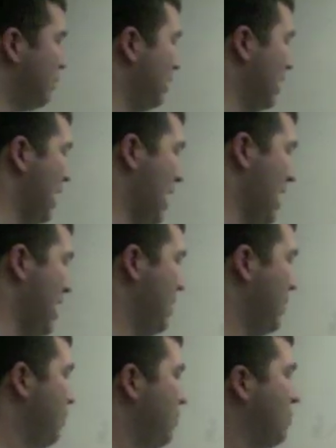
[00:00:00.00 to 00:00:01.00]
to play
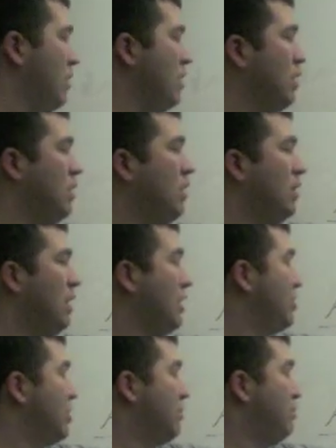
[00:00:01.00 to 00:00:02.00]
A,
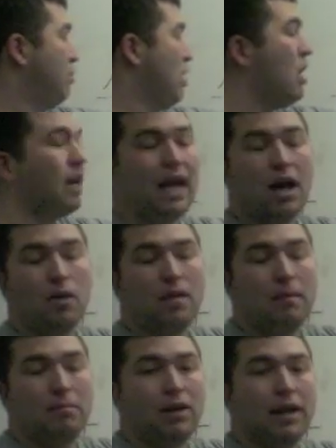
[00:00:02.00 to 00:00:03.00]
let's just block out
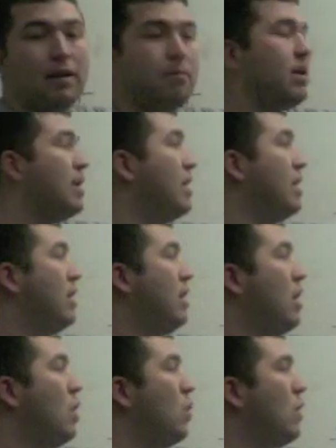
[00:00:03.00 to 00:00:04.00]
them playing B,
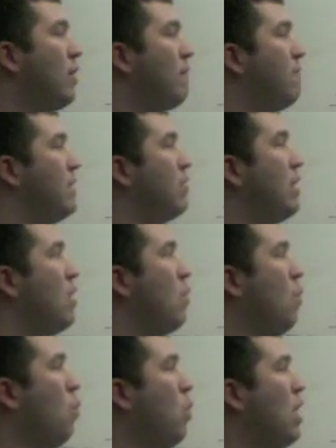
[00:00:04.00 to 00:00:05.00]
we want to figure
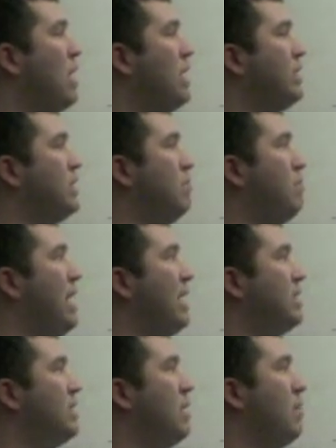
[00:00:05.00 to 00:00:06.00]
out what is the
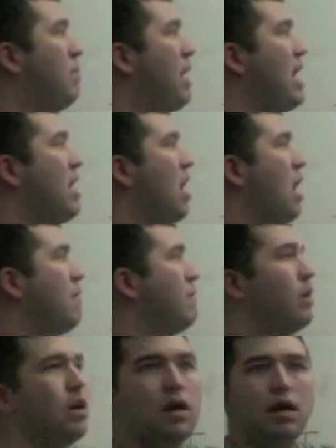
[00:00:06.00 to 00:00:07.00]
best
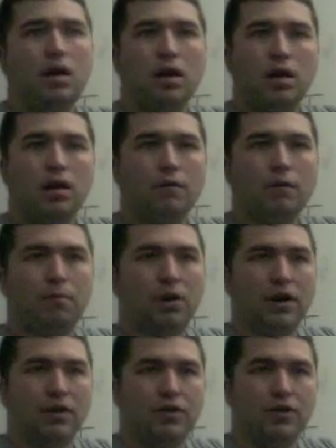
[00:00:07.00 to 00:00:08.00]
payoff for
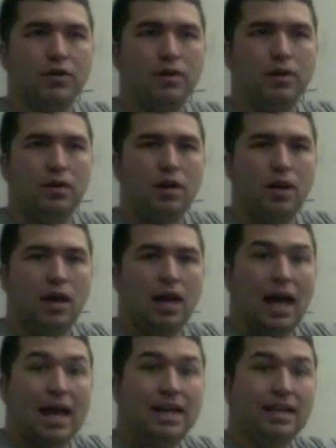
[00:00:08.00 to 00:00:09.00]
player two.
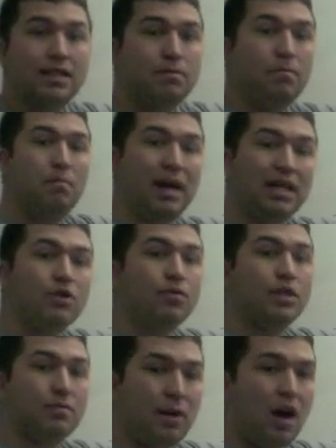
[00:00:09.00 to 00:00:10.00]
And his best
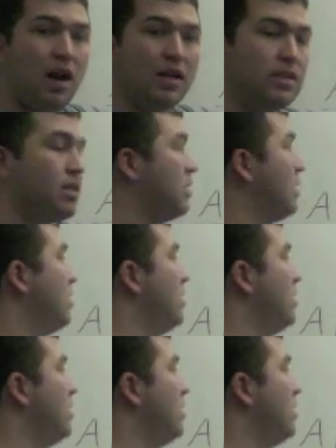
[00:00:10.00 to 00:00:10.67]
response